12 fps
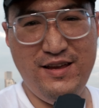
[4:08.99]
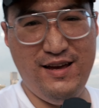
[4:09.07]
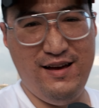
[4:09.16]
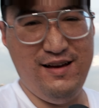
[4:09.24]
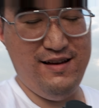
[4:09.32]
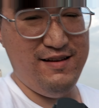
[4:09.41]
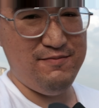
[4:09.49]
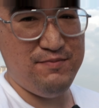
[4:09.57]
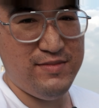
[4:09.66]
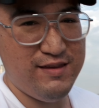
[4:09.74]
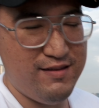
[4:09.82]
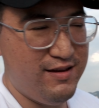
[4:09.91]
Only a
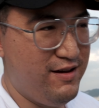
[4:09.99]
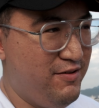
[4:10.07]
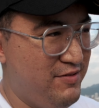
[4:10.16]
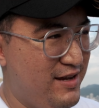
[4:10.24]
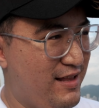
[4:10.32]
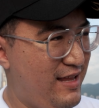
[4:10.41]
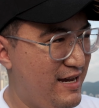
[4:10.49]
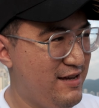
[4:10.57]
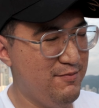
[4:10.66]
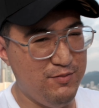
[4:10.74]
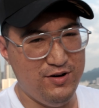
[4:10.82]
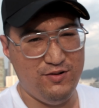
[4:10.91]
only a
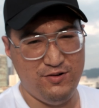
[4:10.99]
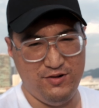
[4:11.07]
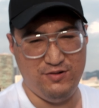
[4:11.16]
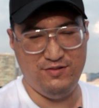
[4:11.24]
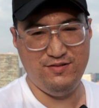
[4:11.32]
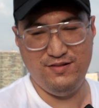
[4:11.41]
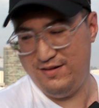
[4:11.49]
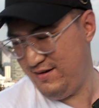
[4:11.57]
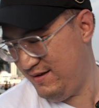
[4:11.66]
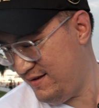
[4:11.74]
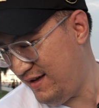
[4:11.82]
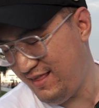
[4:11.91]
like a model,
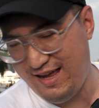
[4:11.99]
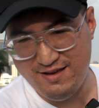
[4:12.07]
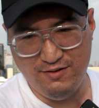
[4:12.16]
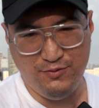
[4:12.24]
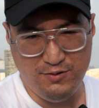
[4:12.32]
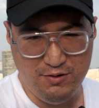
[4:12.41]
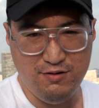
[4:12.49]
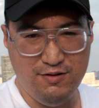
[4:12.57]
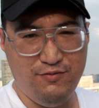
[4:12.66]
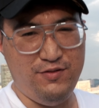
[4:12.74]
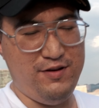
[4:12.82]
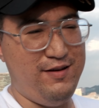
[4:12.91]
a like a
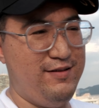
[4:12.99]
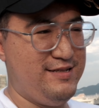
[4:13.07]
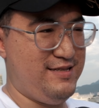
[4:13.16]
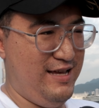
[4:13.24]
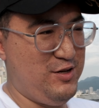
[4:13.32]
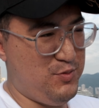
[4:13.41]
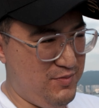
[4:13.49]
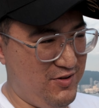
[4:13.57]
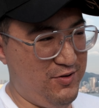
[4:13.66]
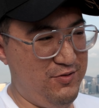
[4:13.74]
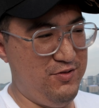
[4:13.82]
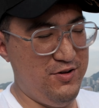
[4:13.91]
photographer slash
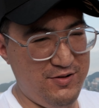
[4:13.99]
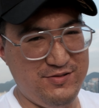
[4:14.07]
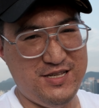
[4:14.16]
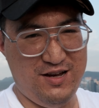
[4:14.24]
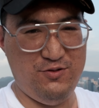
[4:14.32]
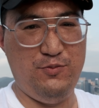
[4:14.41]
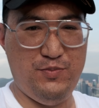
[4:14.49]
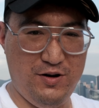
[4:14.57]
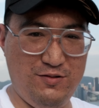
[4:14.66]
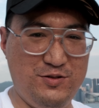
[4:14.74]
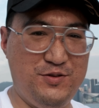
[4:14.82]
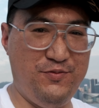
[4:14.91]
model knows how to
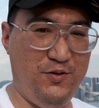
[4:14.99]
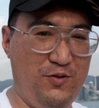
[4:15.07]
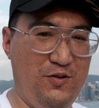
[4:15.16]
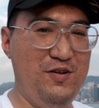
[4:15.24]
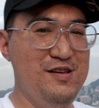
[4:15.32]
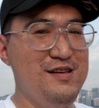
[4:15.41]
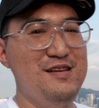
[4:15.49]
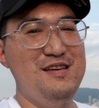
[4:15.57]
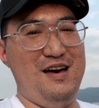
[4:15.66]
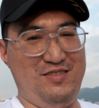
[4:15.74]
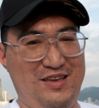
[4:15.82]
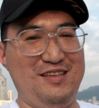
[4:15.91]
pose for
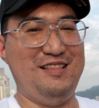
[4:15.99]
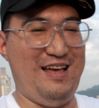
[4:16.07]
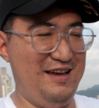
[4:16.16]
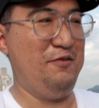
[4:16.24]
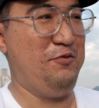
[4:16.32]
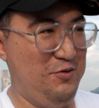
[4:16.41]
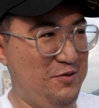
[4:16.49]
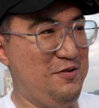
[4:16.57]
another like a